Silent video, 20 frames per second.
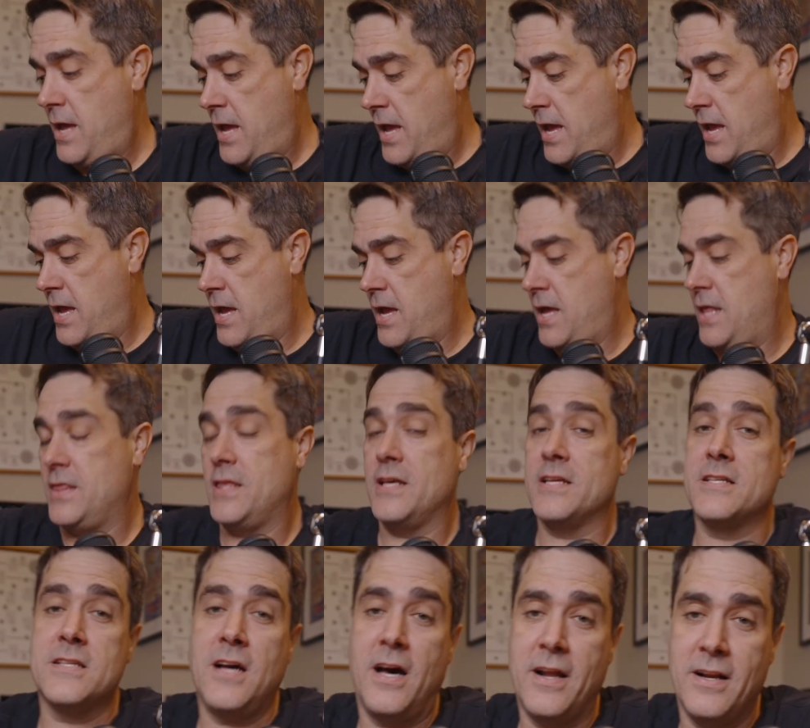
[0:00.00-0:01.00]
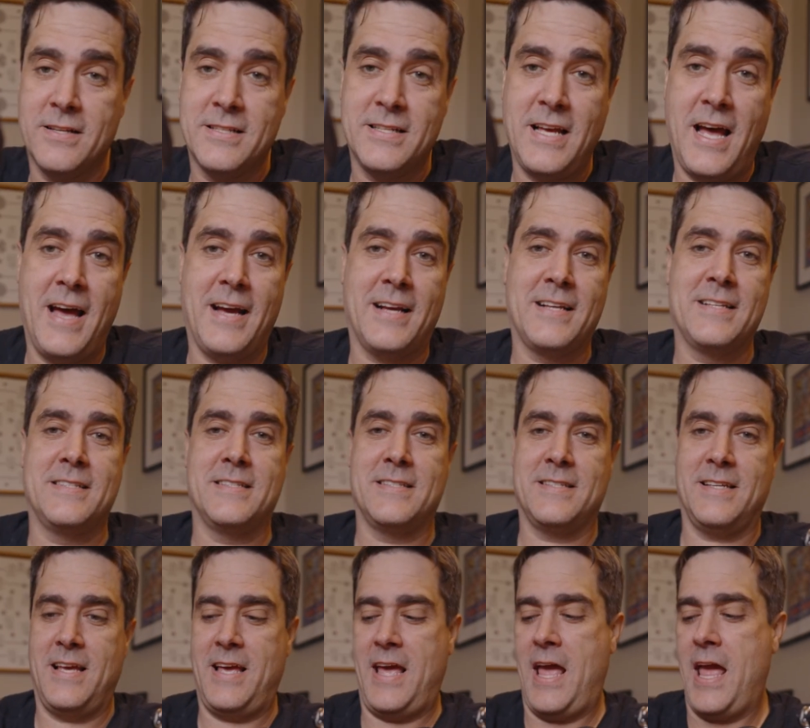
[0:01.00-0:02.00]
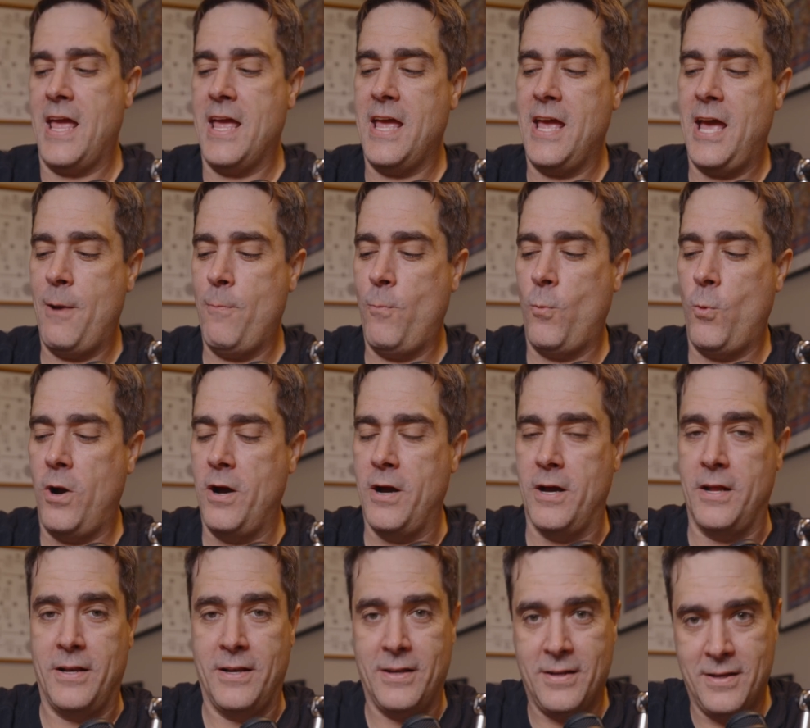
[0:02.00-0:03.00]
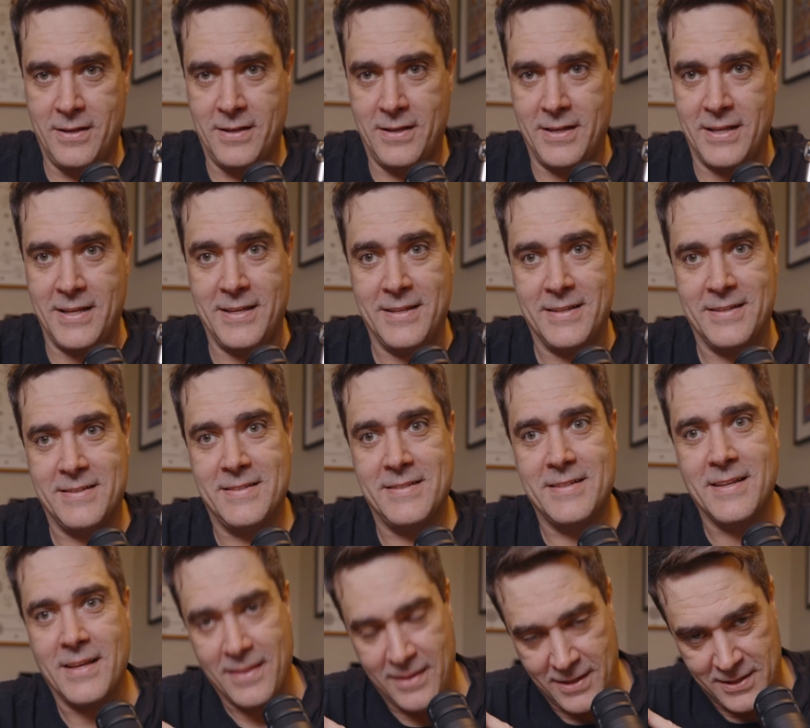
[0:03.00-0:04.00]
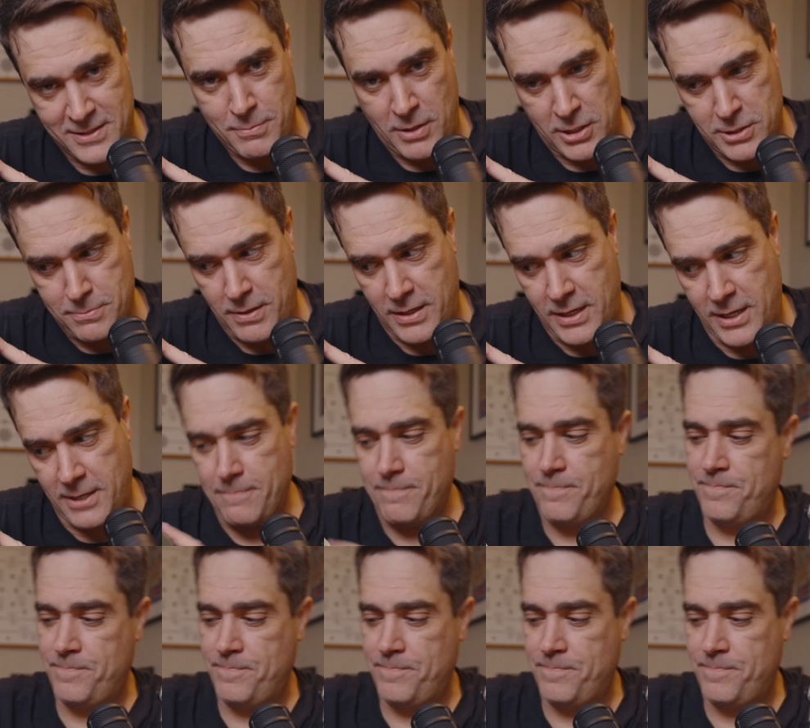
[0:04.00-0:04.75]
And the Sonosax AEM1 is this much money.